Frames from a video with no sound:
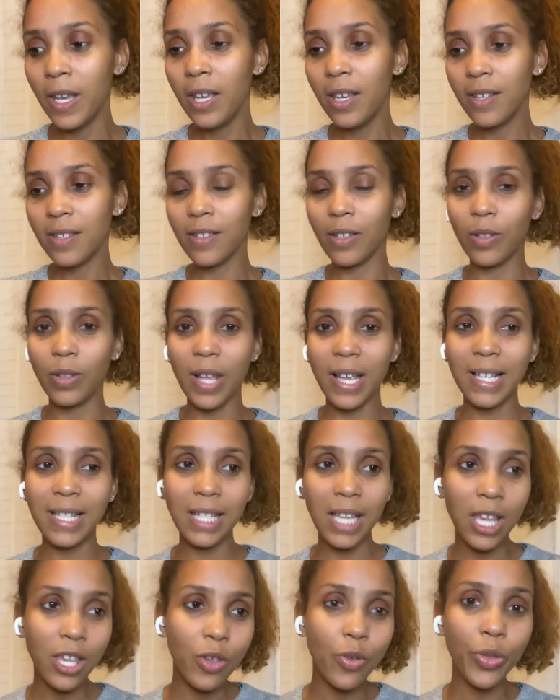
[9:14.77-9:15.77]
So like,
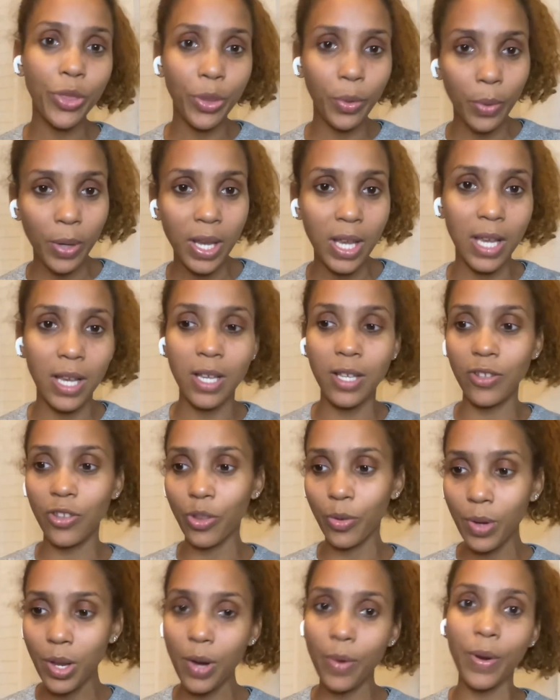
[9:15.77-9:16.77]
say you 3, because
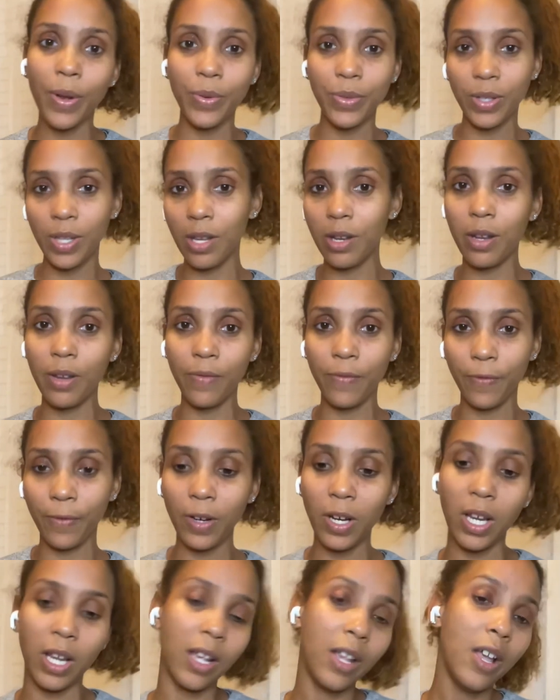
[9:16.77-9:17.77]
3-year-olds get in
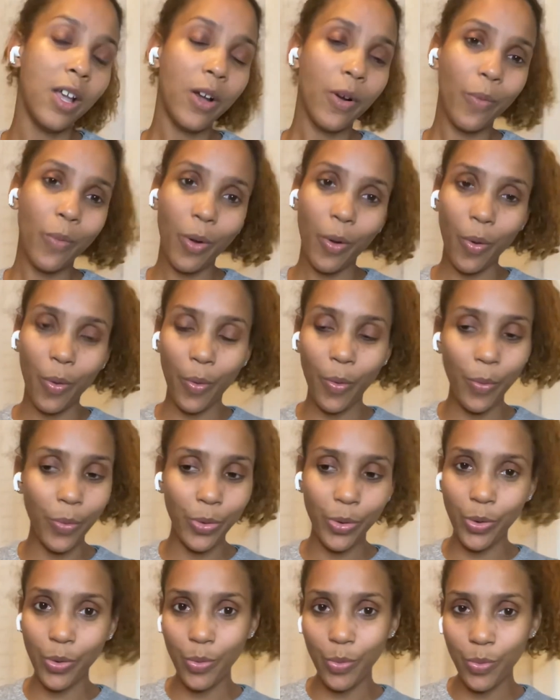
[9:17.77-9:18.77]
free. Well,
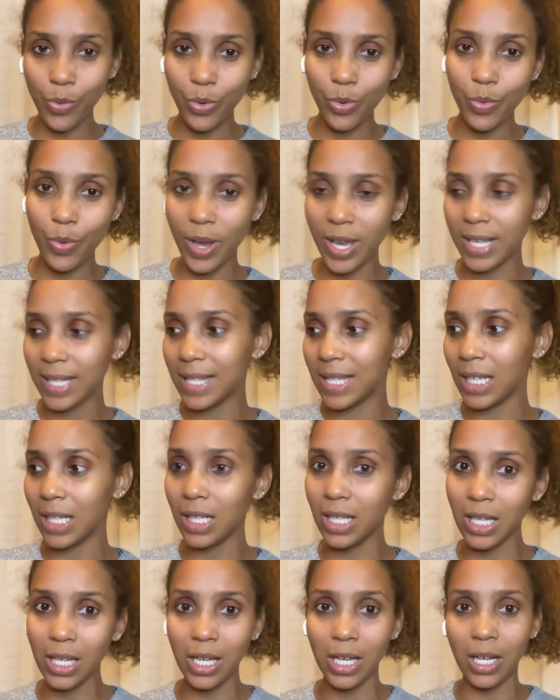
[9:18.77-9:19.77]
you ain't
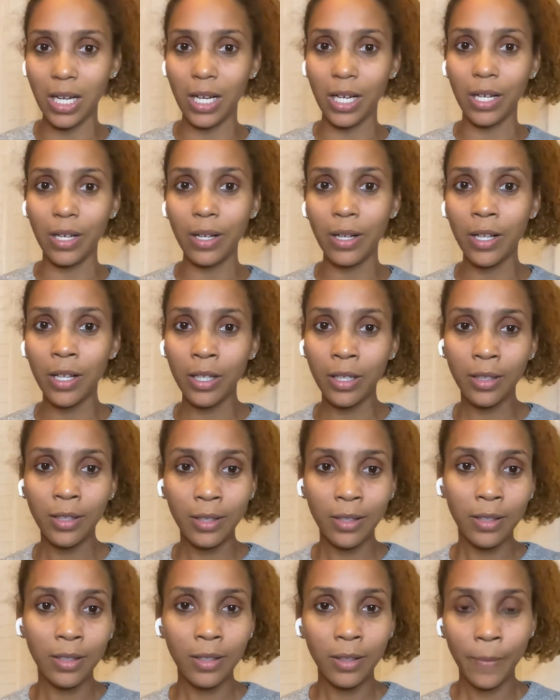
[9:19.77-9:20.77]
sitting here
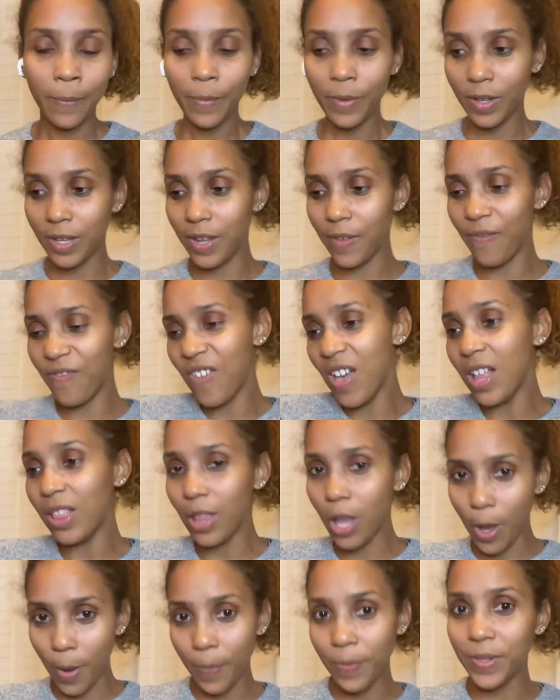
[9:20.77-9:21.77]

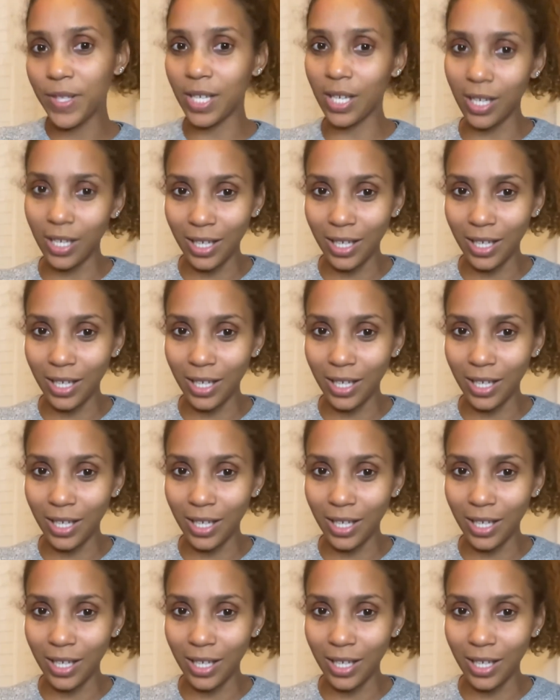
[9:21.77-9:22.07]
developed,